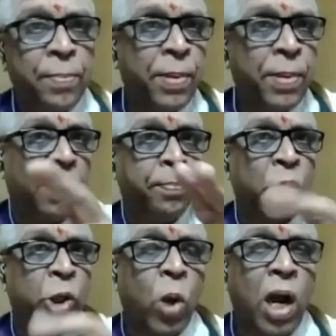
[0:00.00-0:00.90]
can be
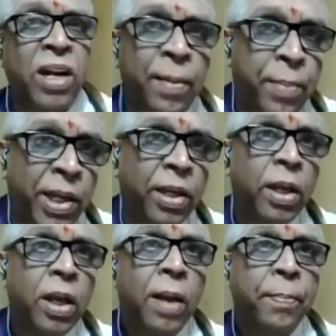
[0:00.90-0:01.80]
compressed to 100 MB,
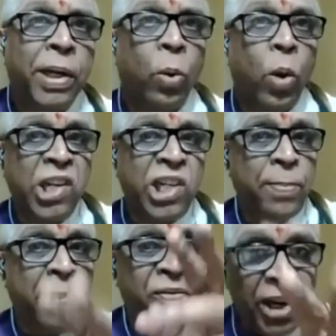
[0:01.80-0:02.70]
but a 1
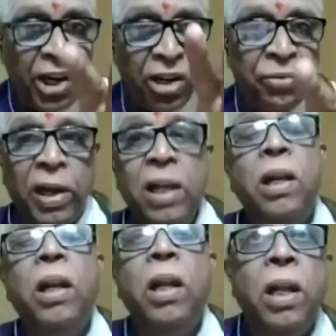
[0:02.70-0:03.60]
GB video file
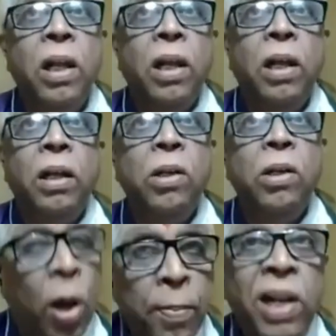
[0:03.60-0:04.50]

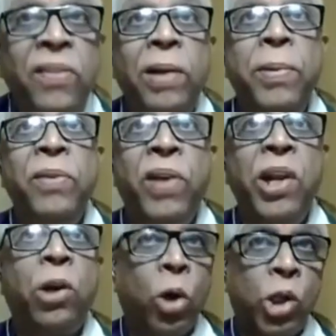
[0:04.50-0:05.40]
normally will be
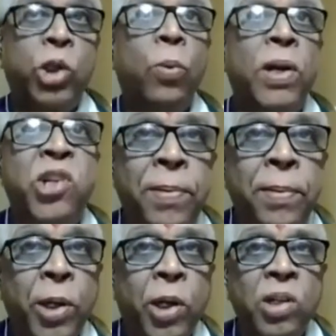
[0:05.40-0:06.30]
very close to 1
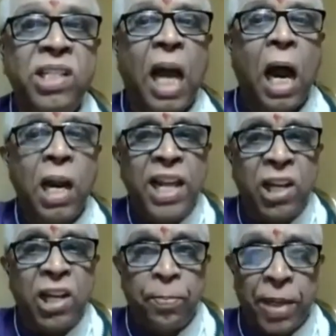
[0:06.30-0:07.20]
GB because it's
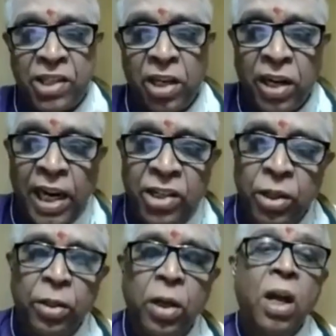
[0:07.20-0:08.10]
already compressed, right?
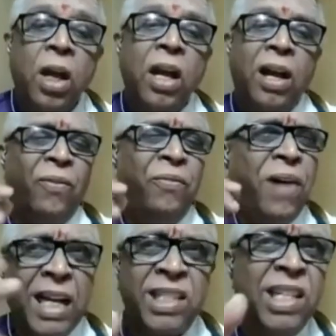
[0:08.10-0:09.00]
So
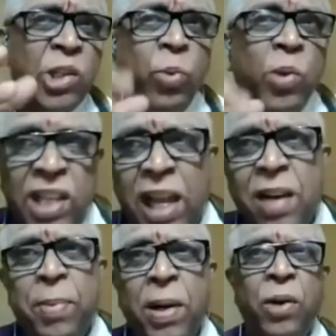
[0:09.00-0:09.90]
vastness was there, but